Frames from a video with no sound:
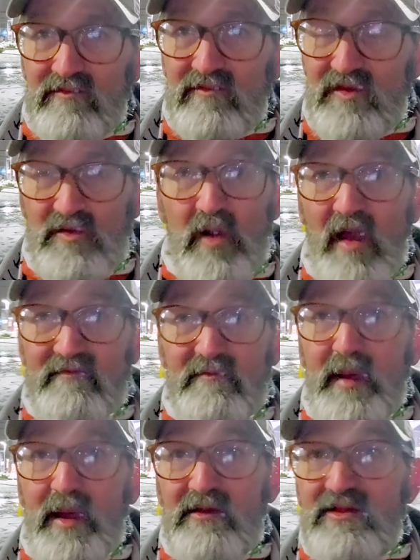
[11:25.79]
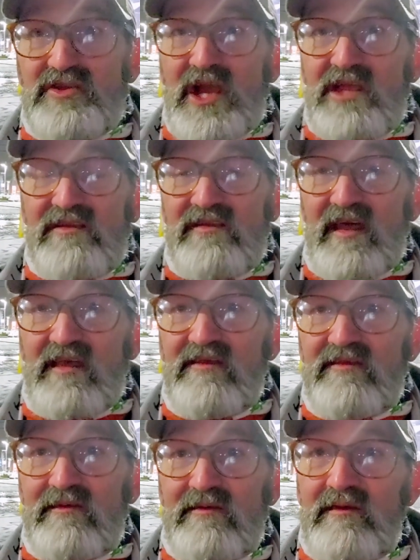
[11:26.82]
Do you have the power to change
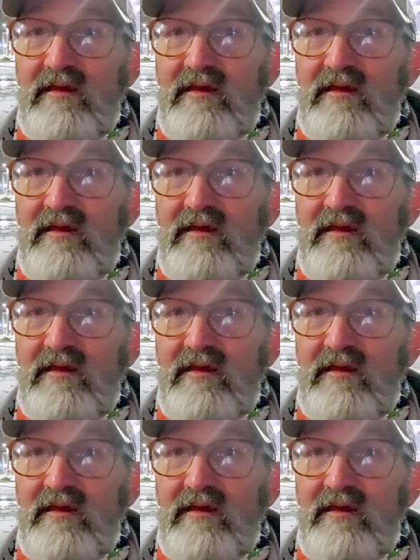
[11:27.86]
things?